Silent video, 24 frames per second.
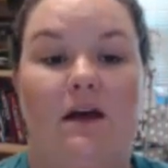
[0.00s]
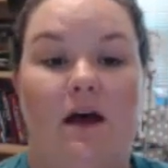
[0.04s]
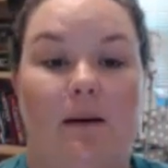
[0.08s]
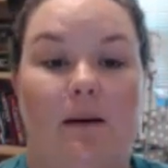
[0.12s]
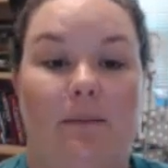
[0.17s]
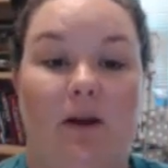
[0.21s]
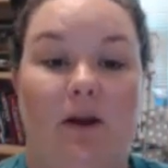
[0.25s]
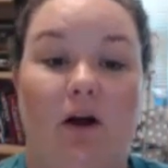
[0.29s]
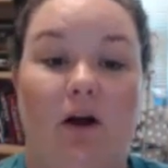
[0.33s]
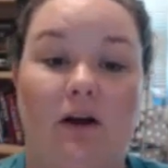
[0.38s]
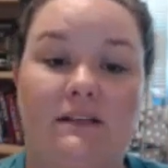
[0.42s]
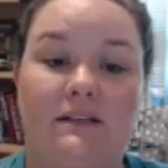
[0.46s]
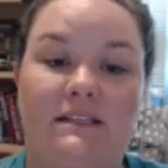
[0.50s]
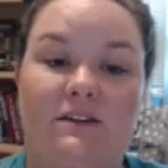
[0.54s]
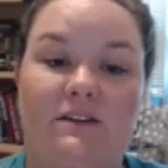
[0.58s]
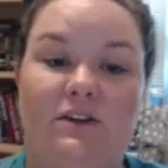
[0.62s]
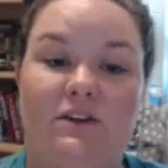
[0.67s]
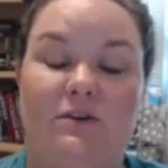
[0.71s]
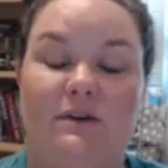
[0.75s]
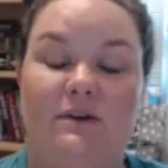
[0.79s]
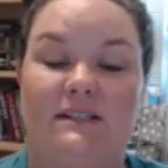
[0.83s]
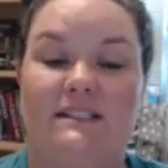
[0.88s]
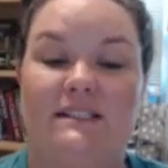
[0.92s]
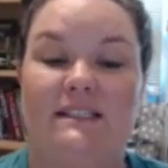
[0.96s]
but also
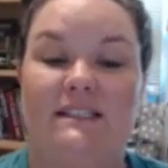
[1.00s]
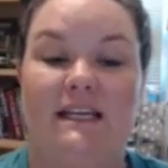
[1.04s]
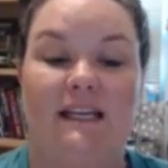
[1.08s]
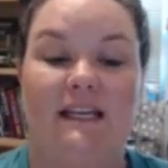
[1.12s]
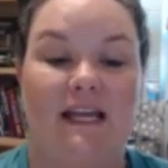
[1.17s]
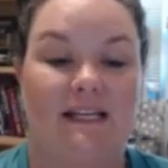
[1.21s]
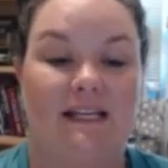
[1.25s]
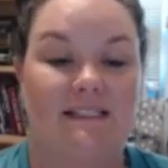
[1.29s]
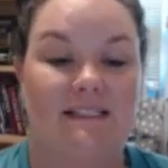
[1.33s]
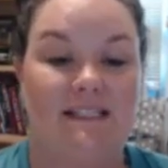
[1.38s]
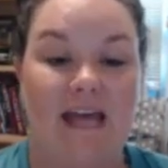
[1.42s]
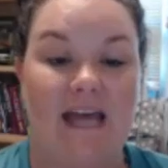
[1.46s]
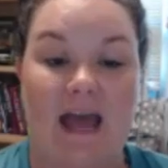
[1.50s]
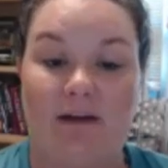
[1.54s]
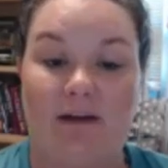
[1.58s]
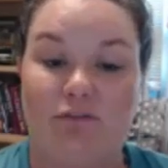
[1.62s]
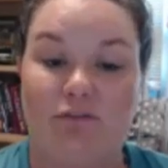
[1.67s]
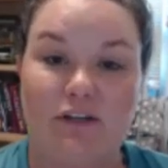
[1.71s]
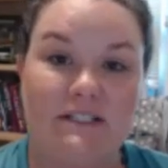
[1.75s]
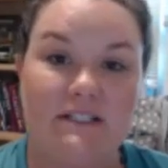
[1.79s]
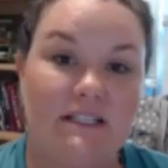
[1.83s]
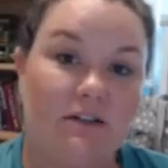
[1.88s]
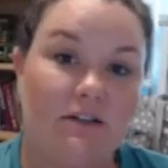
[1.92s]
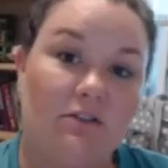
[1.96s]
you can see next to
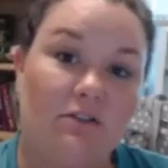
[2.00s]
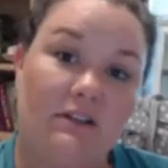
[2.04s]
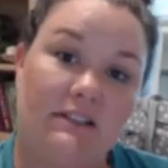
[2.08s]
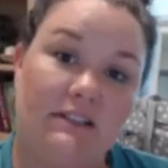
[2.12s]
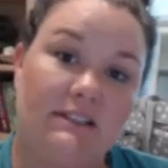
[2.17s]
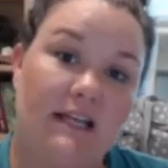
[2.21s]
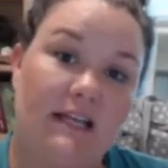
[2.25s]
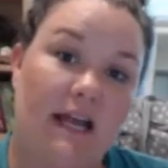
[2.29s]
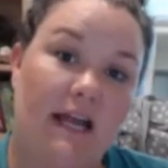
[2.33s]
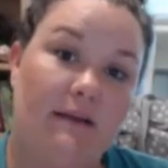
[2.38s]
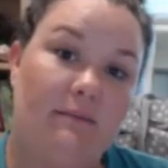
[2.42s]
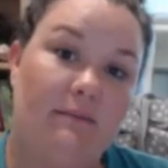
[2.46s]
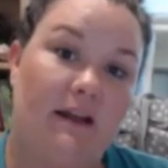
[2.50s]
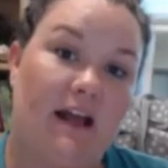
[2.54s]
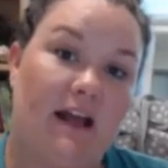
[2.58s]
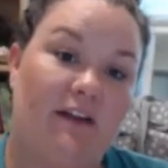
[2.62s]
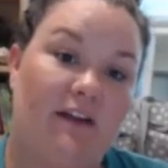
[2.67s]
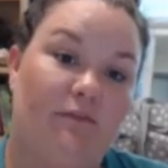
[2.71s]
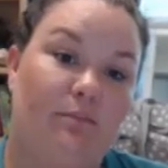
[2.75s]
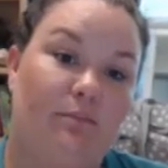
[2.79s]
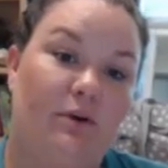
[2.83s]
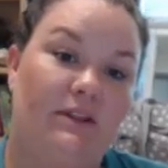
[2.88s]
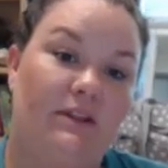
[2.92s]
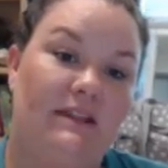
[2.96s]
every single assignment
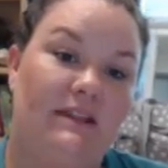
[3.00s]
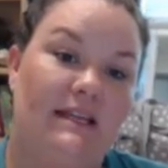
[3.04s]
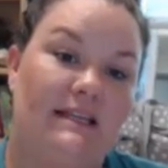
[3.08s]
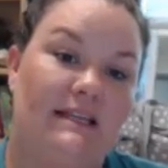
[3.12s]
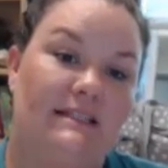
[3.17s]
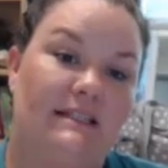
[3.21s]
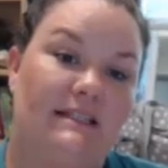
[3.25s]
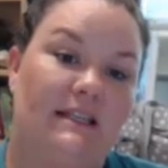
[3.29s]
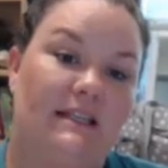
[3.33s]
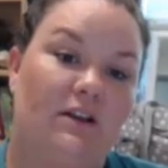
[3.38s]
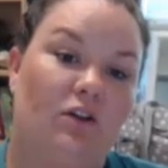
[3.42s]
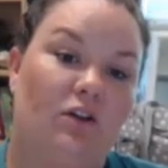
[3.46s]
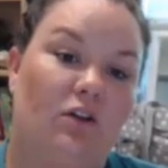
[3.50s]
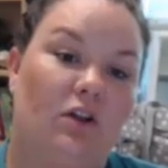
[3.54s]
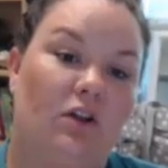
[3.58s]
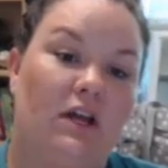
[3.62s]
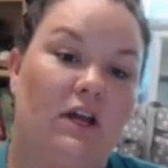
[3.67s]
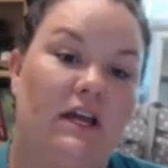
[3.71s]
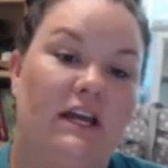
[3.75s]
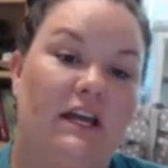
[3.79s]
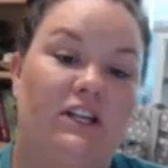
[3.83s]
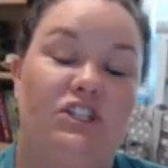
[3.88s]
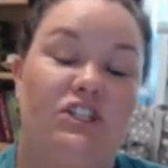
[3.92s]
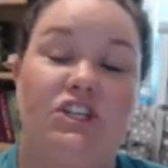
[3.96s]
I've put these little
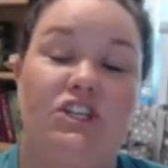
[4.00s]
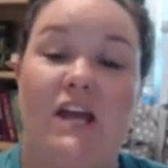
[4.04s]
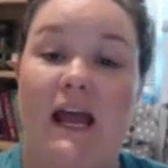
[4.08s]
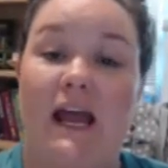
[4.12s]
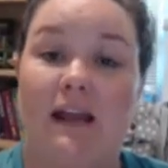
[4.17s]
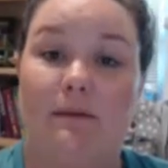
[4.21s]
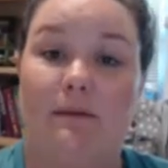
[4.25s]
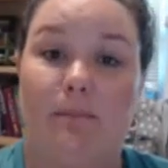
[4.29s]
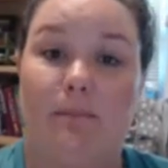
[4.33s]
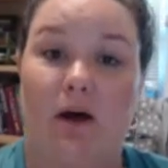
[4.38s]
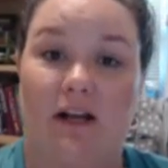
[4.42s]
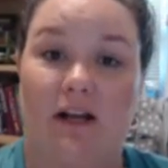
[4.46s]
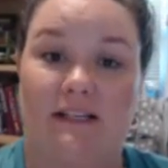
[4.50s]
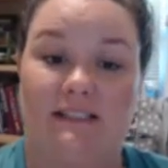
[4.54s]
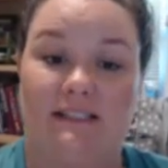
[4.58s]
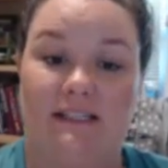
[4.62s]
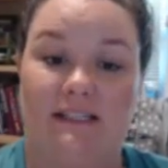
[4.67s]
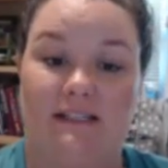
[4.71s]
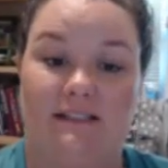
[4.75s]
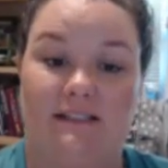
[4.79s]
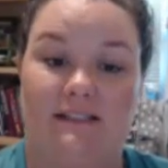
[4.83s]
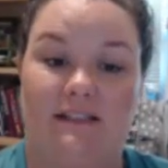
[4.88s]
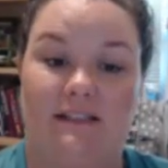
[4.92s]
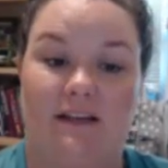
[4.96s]
check
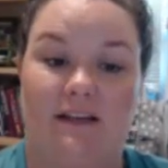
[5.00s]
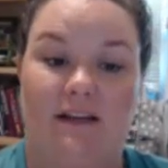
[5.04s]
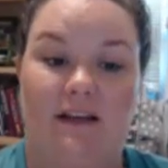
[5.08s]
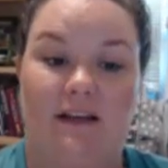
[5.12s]
boxes.